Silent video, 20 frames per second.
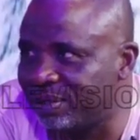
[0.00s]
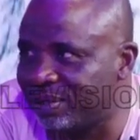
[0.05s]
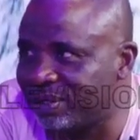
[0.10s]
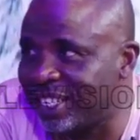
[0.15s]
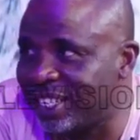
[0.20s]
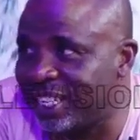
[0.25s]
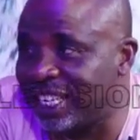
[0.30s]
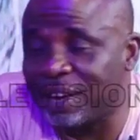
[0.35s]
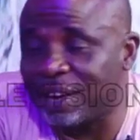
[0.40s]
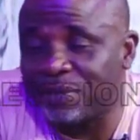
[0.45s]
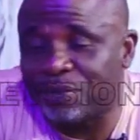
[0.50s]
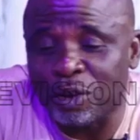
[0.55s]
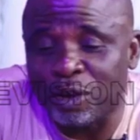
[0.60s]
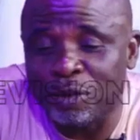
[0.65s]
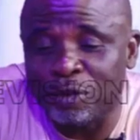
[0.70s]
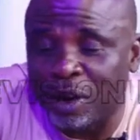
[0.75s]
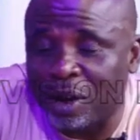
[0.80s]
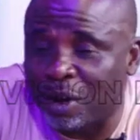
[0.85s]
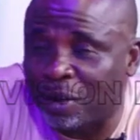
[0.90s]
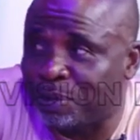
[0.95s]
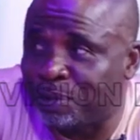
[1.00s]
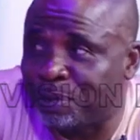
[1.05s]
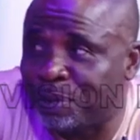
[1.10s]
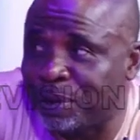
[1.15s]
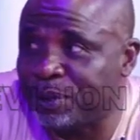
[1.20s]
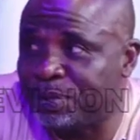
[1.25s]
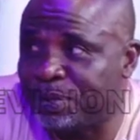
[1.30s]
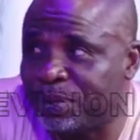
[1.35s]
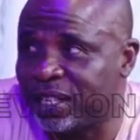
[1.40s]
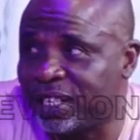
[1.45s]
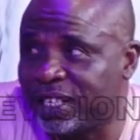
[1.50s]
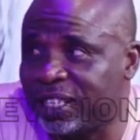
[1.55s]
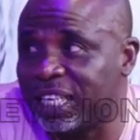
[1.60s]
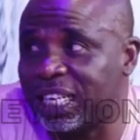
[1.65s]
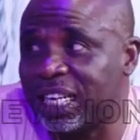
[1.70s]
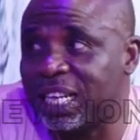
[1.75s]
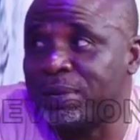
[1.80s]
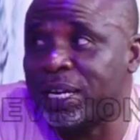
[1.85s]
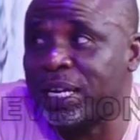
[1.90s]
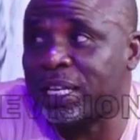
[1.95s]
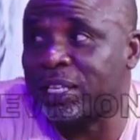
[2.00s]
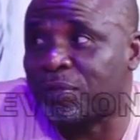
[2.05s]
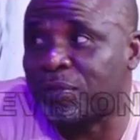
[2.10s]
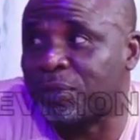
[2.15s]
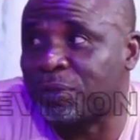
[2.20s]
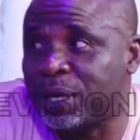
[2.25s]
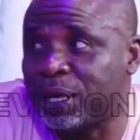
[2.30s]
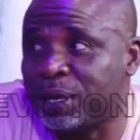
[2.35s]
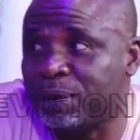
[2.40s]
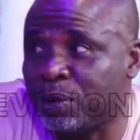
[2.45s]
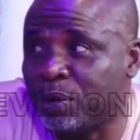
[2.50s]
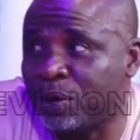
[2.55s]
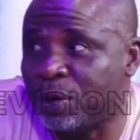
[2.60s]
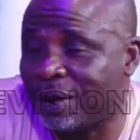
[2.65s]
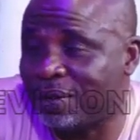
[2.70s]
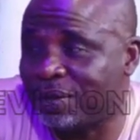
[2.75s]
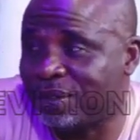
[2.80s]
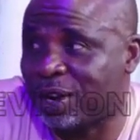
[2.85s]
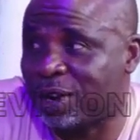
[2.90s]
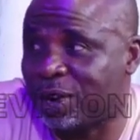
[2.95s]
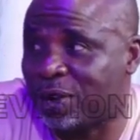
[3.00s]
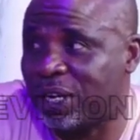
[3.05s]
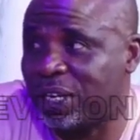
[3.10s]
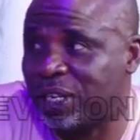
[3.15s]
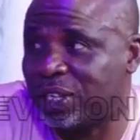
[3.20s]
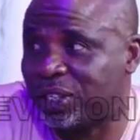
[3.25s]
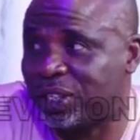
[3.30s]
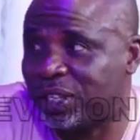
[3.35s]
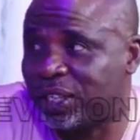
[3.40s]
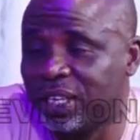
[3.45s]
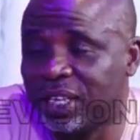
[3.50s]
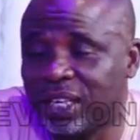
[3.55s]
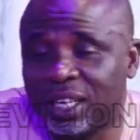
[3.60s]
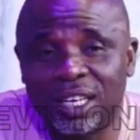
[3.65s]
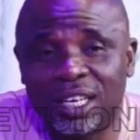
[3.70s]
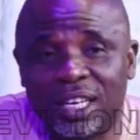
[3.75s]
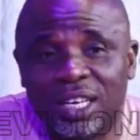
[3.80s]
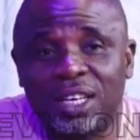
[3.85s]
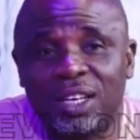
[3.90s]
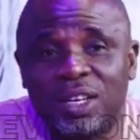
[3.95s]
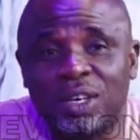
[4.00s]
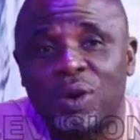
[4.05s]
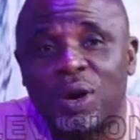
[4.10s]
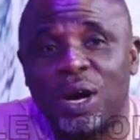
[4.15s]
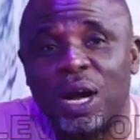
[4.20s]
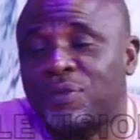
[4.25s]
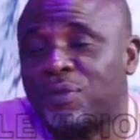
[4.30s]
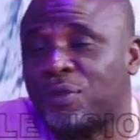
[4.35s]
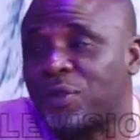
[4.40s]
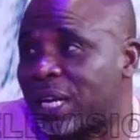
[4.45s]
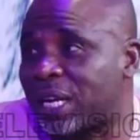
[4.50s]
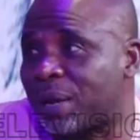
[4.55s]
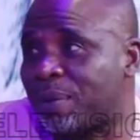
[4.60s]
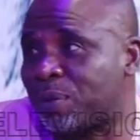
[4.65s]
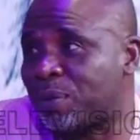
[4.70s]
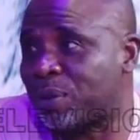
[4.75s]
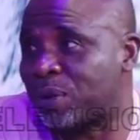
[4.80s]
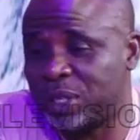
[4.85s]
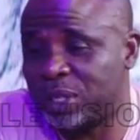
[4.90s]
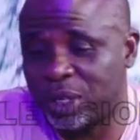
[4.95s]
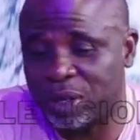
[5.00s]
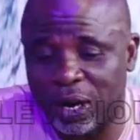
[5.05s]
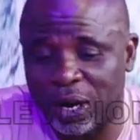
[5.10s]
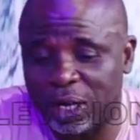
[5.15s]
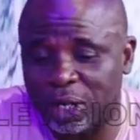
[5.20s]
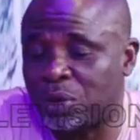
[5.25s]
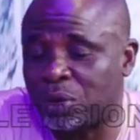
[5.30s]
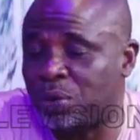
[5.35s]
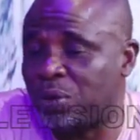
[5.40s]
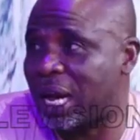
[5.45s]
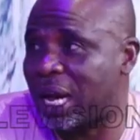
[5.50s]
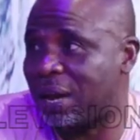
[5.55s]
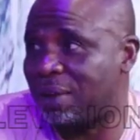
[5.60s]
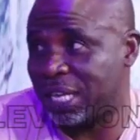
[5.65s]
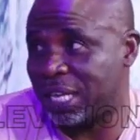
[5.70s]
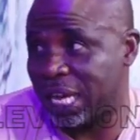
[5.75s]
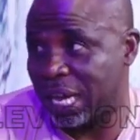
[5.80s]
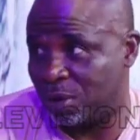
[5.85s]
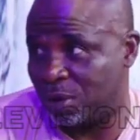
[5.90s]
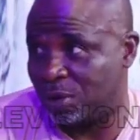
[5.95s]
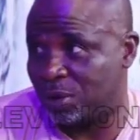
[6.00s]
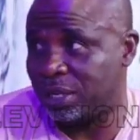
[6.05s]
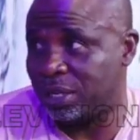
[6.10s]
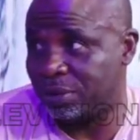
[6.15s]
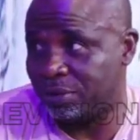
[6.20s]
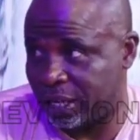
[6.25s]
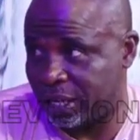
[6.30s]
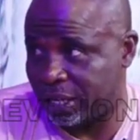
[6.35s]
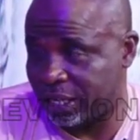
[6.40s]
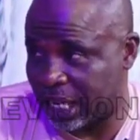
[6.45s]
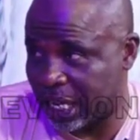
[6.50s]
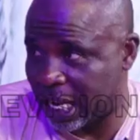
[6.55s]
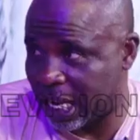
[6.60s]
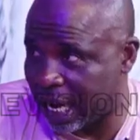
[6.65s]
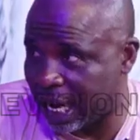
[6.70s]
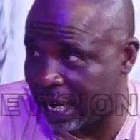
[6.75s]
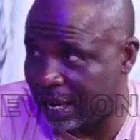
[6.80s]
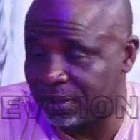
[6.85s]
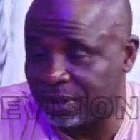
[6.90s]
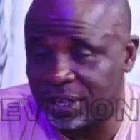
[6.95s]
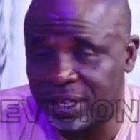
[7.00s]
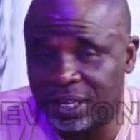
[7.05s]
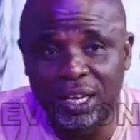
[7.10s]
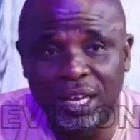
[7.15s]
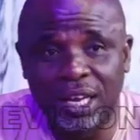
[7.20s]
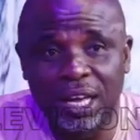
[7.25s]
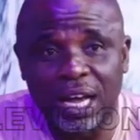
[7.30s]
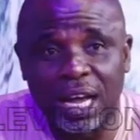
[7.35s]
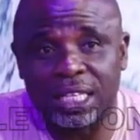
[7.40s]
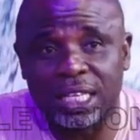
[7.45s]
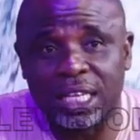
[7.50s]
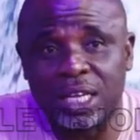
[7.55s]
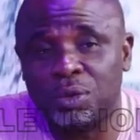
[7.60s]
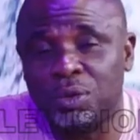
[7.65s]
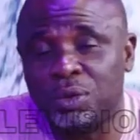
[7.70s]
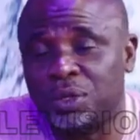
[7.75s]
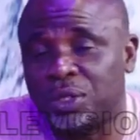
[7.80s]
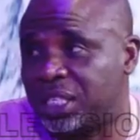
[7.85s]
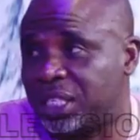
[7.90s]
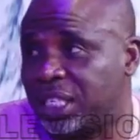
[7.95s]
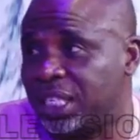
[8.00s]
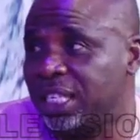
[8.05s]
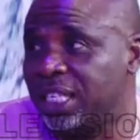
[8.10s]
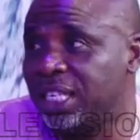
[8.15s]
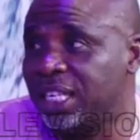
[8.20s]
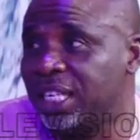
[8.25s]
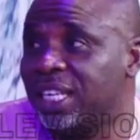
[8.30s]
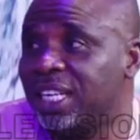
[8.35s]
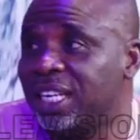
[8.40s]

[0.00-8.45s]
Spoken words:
The leftover of the PDP, the remnant of the PDP will have their coalition. You will have the coalition will have their own if they have. And then you will see